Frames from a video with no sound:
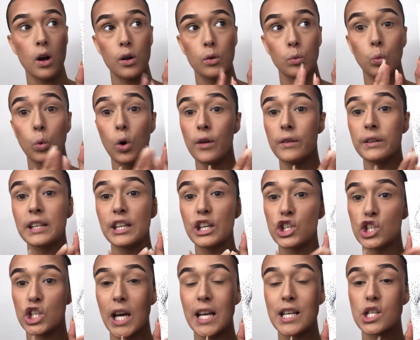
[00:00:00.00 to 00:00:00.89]
what
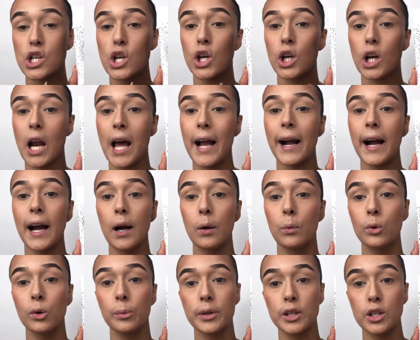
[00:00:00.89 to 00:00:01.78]
the shades look like. I
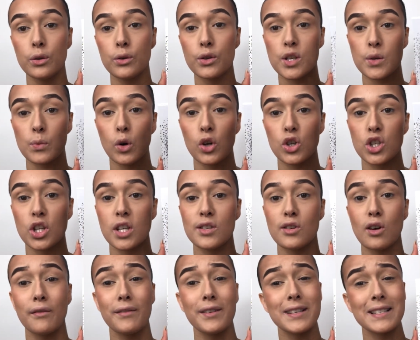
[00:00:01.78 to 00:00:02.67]
will be doing
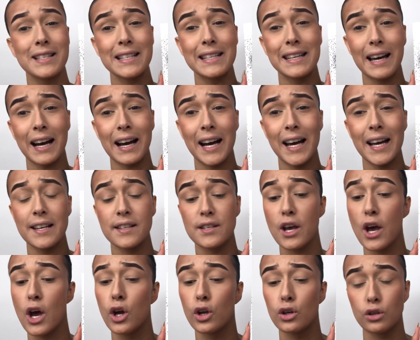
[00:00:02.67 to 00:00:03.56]
swatches. Obviously, guys,
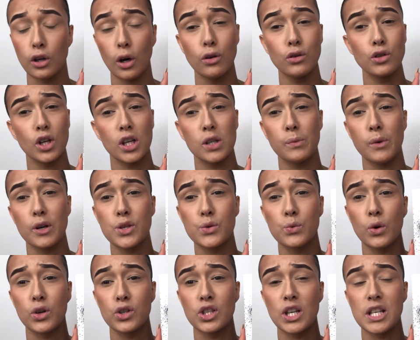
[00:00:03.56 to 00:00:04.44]
don't judge my
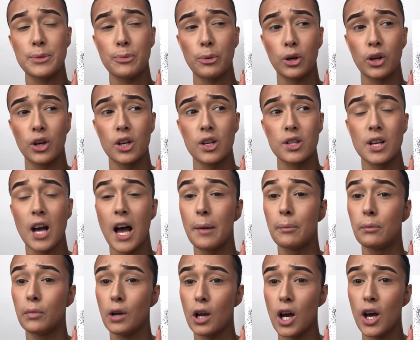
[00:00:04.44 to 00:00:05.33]
swatches because
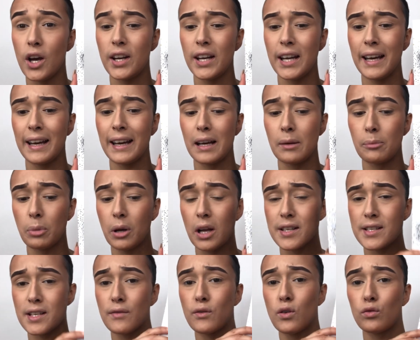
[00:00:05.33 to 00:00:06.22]
I'm learning, and
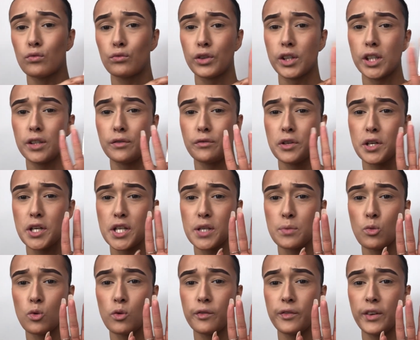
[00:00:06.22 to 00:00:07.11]
plus I've got really, really
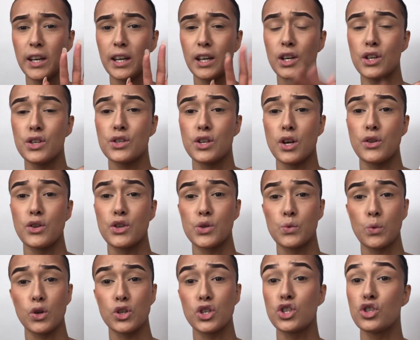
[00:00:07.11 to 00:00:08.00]
small fingers, so the
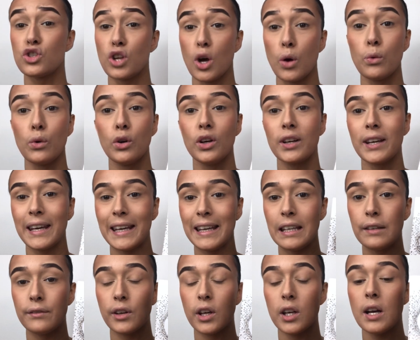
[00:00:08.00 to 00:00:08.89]
swatches don't look
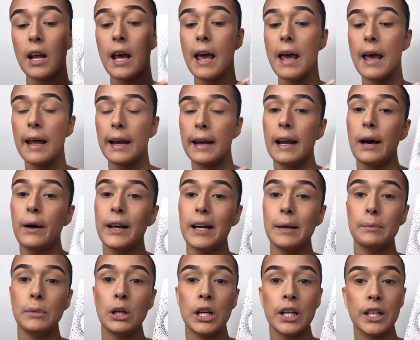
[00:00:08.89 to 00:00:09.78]
even. Now I
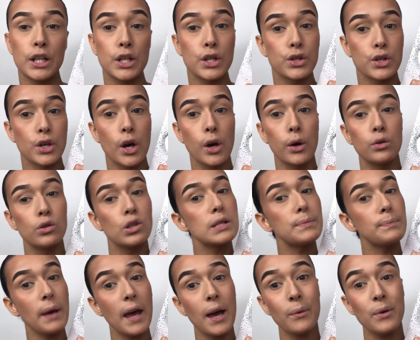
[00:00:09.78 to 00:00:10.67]
am learning, so
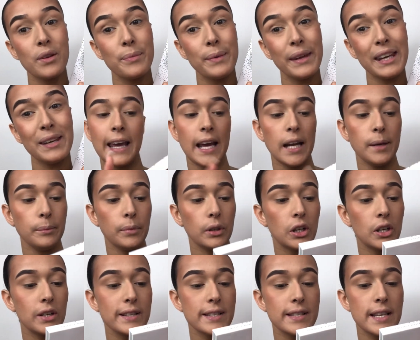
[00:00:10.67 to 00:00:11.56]
just bear with me. Again,
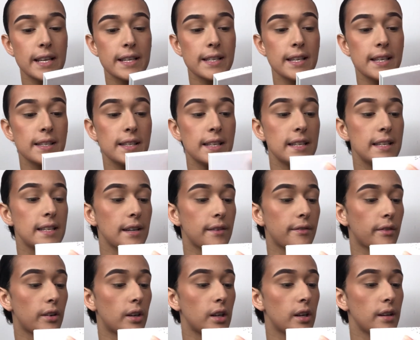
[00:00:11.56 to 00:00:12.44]
because this is the
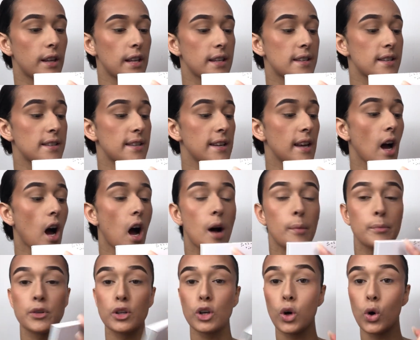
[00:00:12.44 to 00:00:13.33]
different, this is the
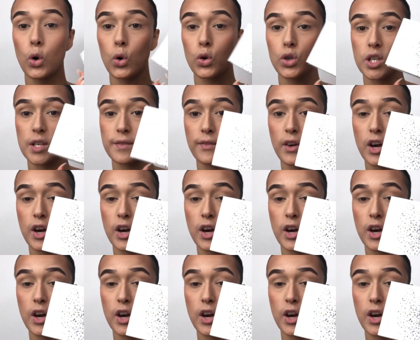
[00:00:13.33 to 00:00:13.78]
Armed and Gorgeous